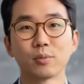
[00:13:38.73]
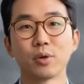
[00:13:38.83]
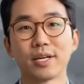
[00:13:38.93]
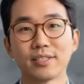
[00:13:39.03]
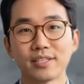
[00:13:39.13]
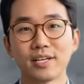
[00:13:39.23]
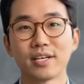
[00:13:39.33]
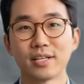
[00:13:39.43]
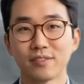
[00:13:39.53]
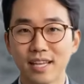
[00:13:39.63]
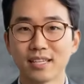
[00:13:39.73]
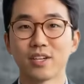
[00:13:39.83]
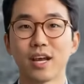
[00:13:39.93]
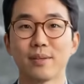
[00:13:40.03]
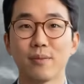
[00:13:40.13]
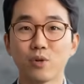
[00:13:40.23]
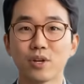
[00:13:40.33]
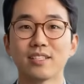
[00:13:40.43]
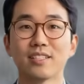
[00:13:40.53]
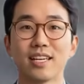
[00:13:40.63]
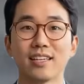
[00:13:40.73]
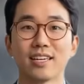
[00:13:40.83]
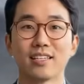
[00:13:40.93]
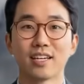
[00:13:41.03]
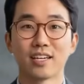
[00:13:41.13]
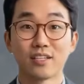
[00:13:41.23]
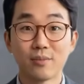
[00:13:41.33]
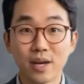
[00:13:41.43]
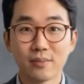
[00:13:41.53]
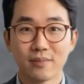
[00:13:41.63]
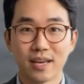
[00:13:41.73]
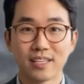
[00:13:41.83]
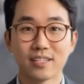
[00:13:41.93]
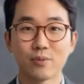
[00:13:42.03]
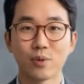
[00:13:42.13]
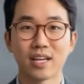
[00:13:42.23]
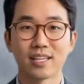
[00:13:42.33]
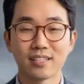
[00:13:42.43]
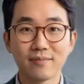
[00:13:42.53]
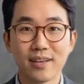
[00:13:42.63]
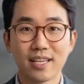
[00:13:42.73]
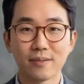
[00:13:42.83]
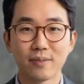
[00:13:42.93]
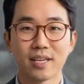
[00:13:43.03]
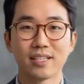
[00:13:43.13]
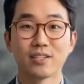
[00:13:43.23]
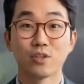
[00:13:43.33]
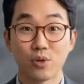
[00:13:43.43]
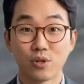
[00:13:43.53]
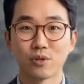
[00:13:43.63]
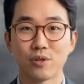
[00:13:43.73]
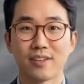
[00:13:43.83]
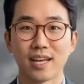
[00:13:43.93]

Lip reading: 2 blasts detonate consecutively, but the mine roller absorbs the energy, sacrificing itself to